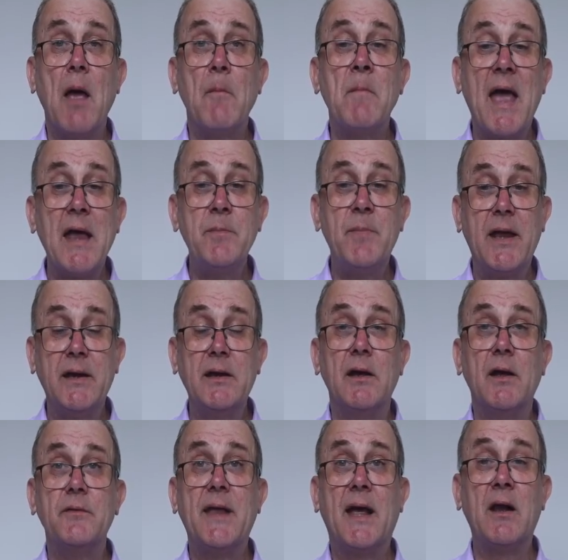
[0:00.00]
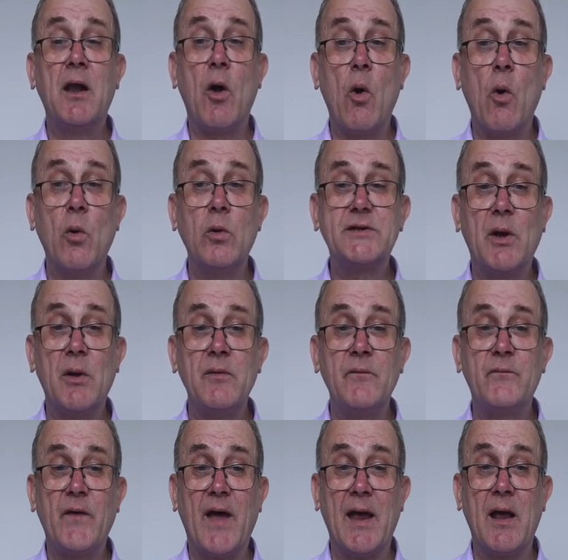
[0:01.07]
Maybe they'll also
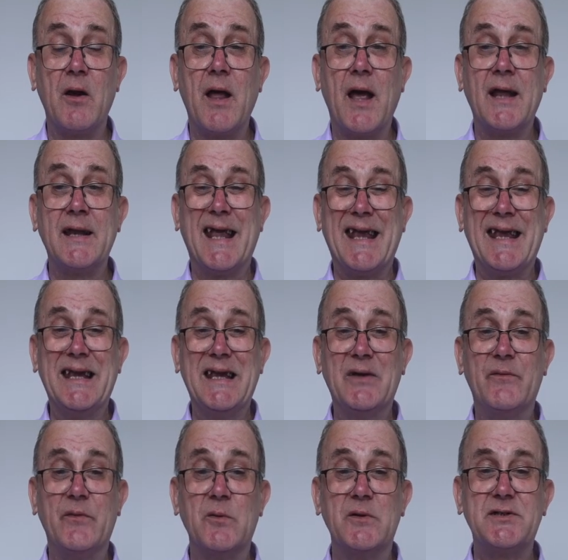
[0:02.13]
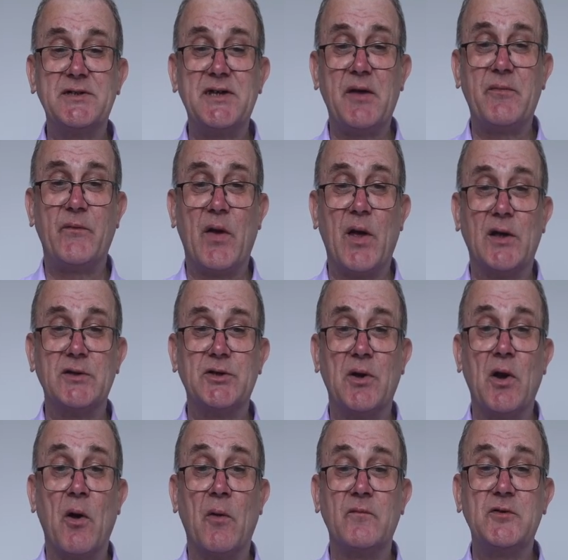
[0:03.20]
unveil an evil Sith version
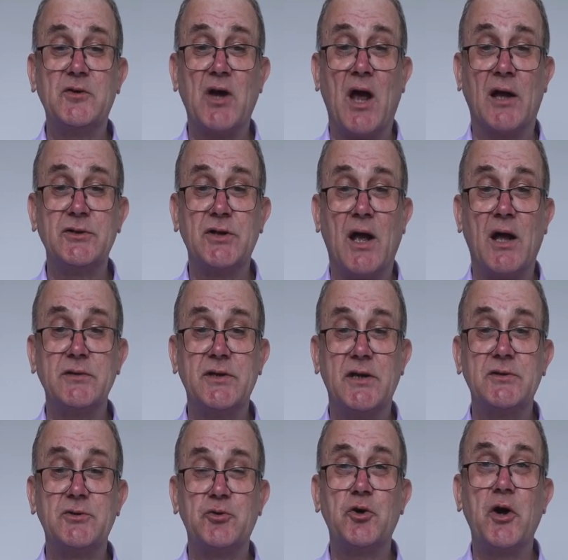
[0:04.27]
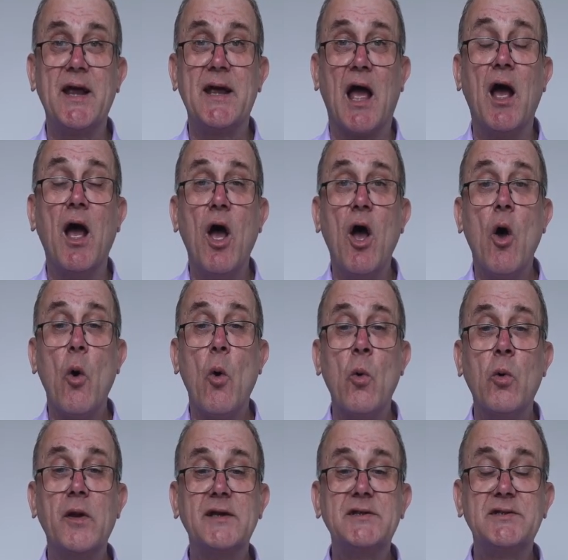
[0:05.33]
of Jar Jar to trigger
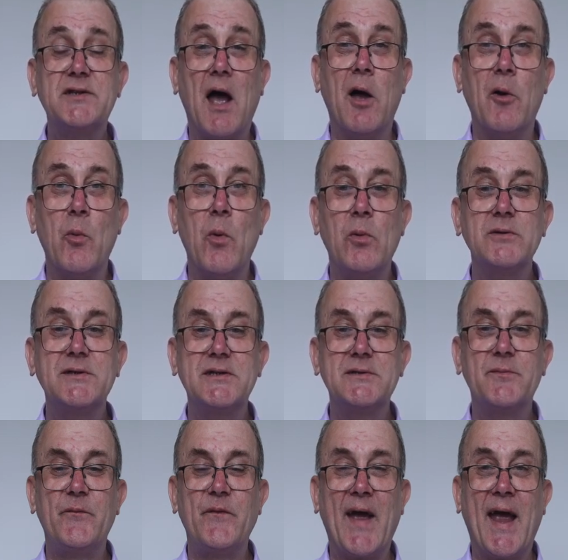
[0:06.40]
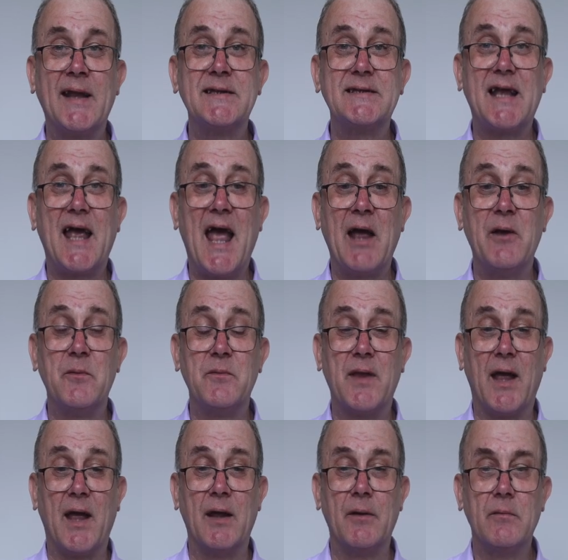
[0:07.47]
all the Star Wars fans out
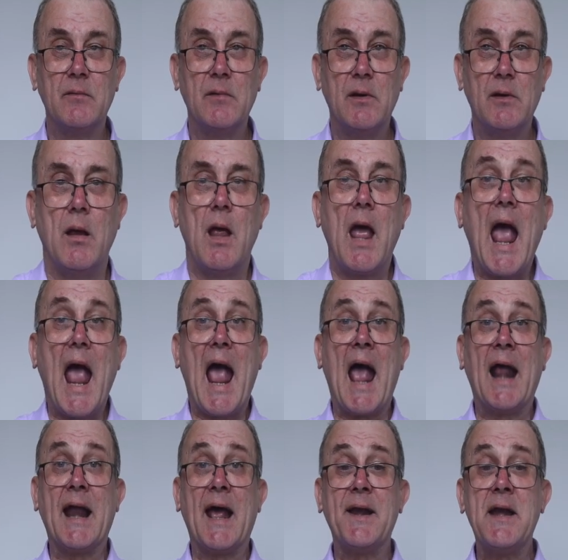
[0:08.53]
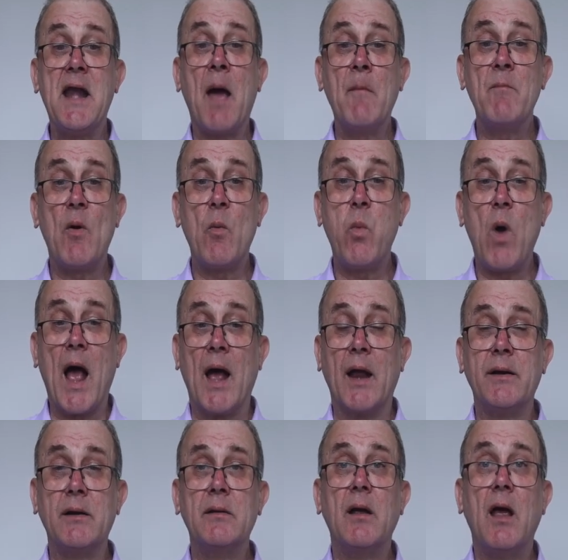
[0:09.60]
there. And at number
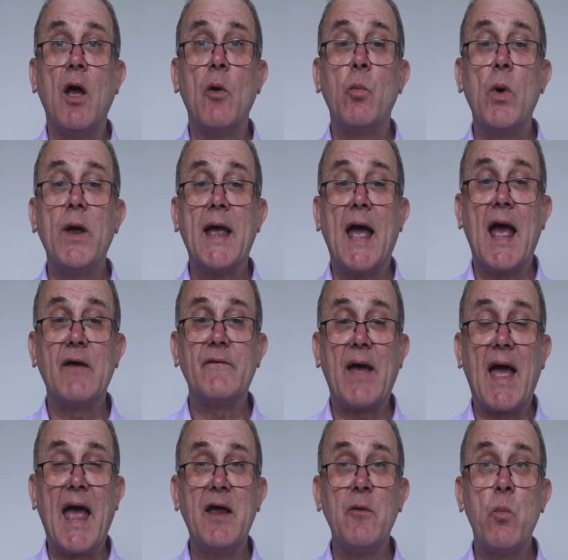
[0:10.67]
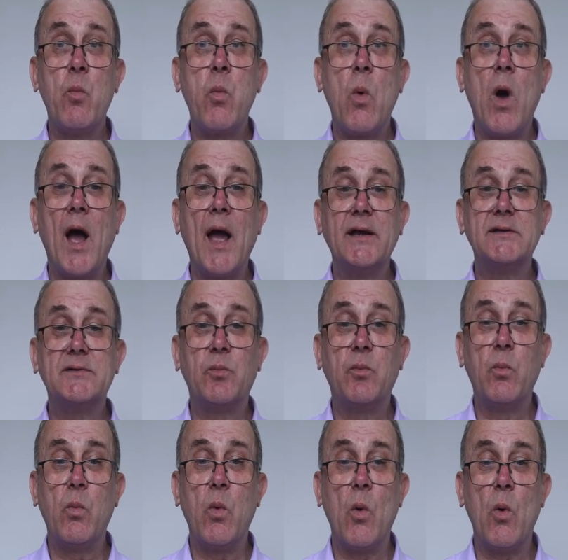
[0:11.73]
1, we have a White
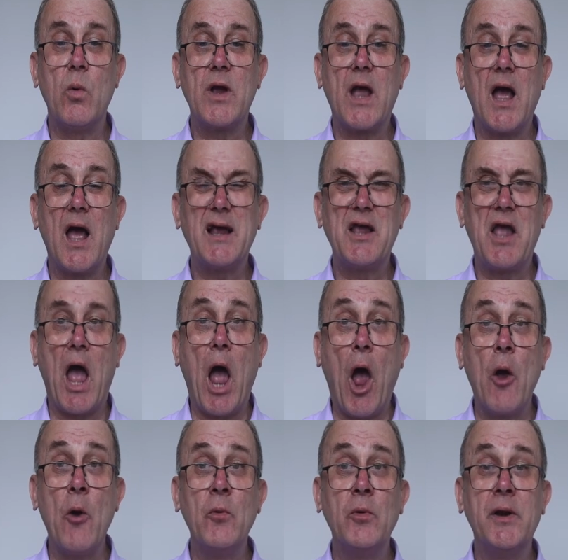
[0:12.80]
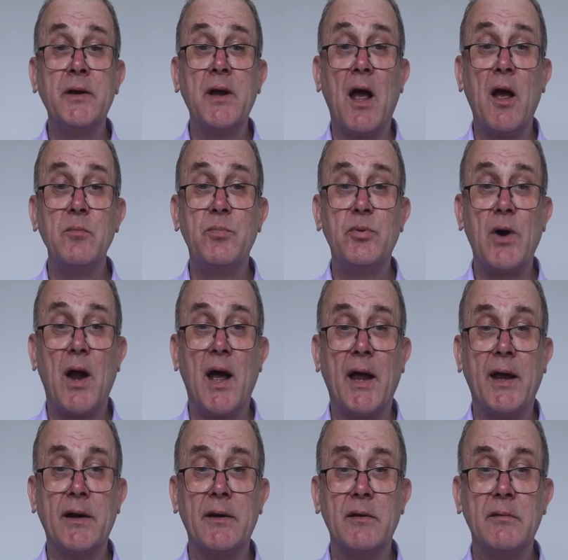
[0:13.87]
Walker Conan
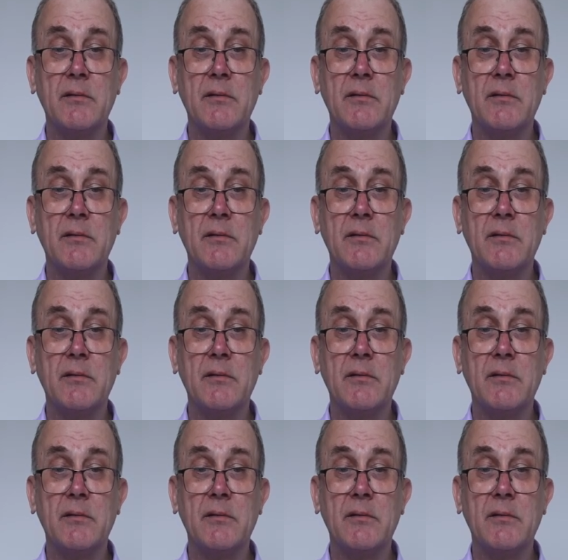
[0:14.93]
OBrien.